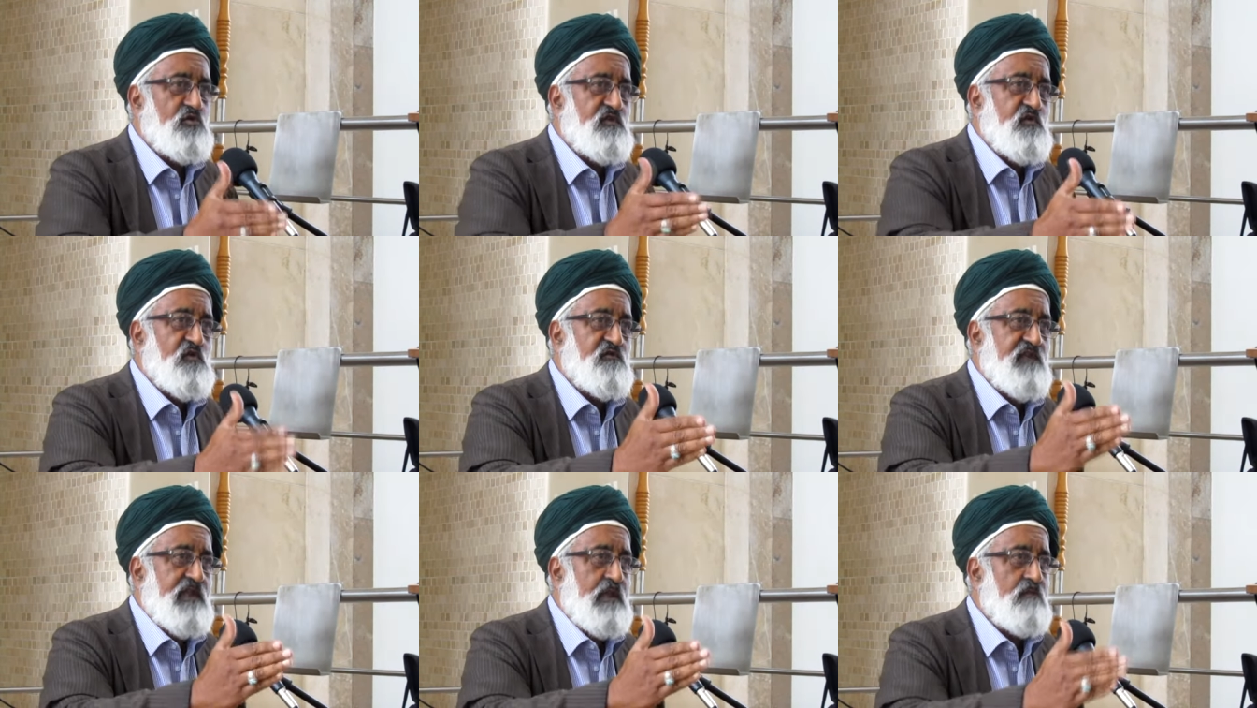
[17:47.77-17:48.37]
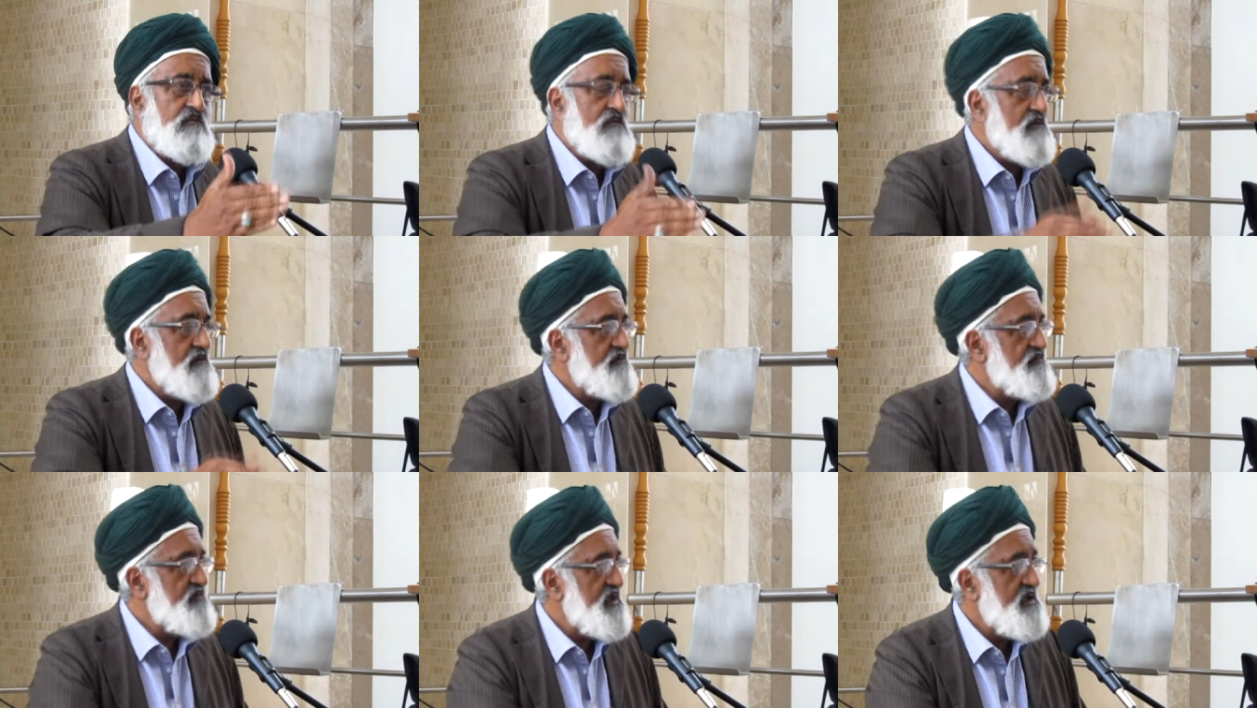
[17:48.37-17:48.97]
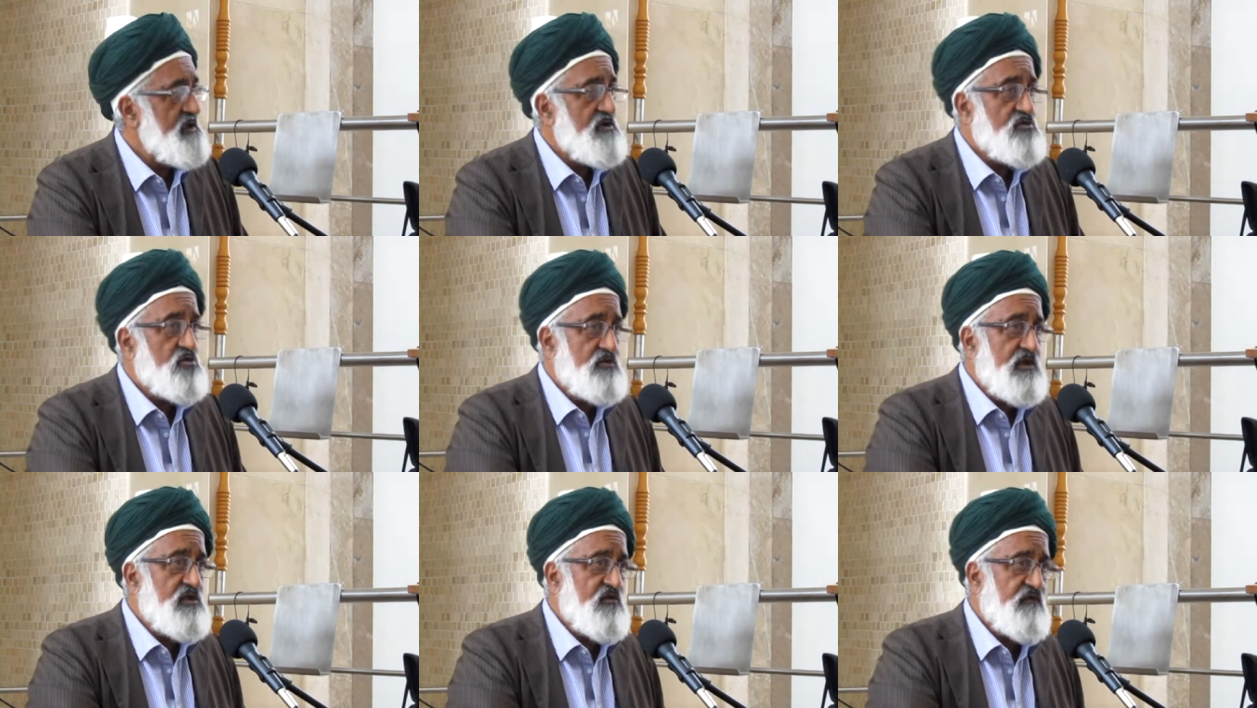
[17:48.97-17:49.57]
Sufi.
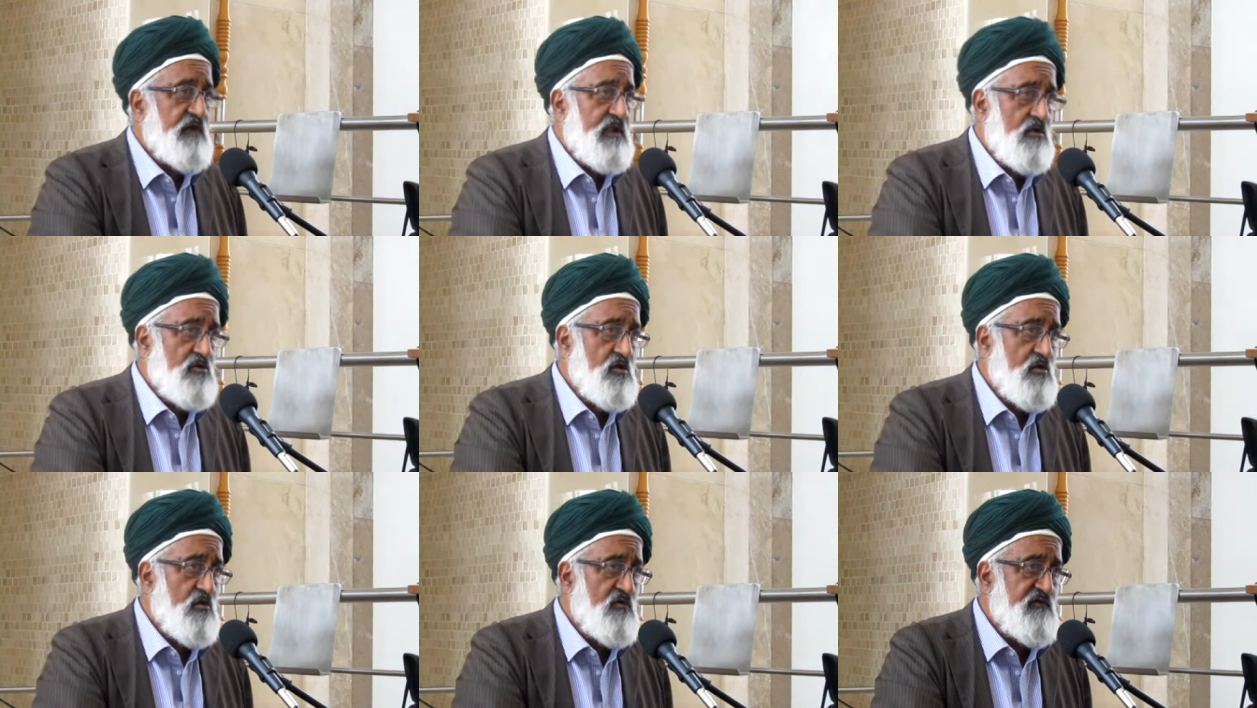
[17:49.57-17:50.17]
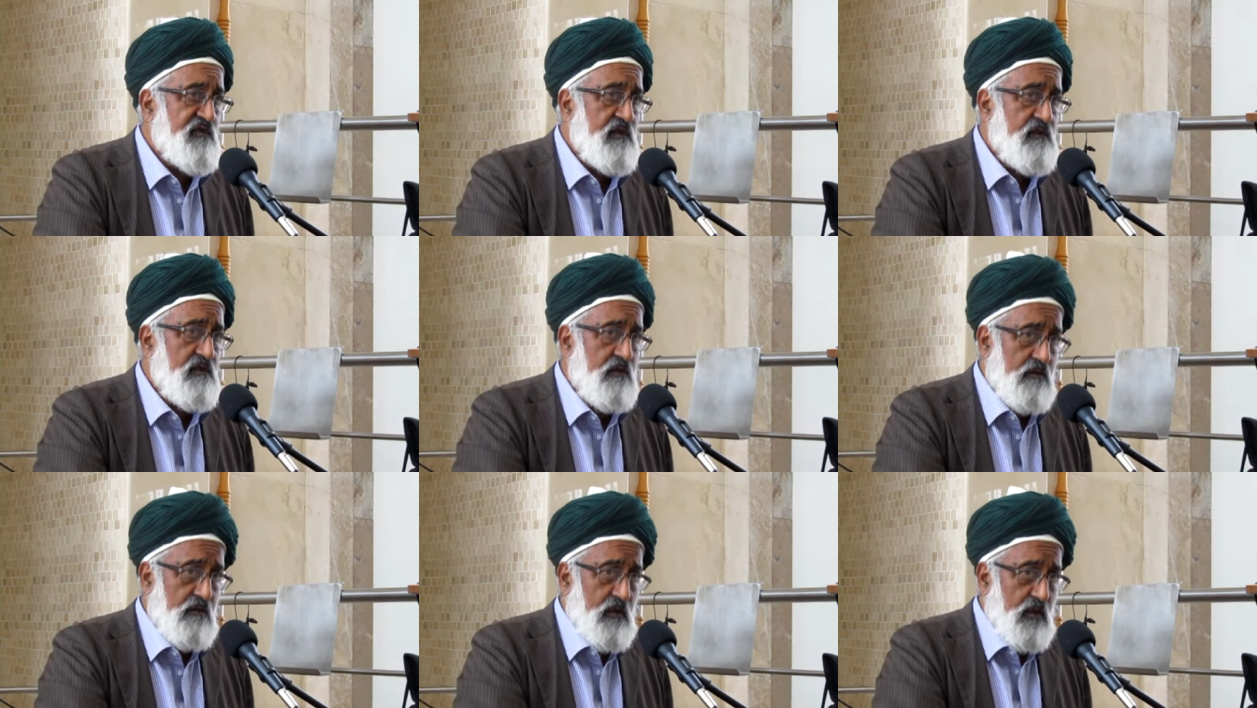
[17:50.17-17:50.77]
Today you find a lot of goofies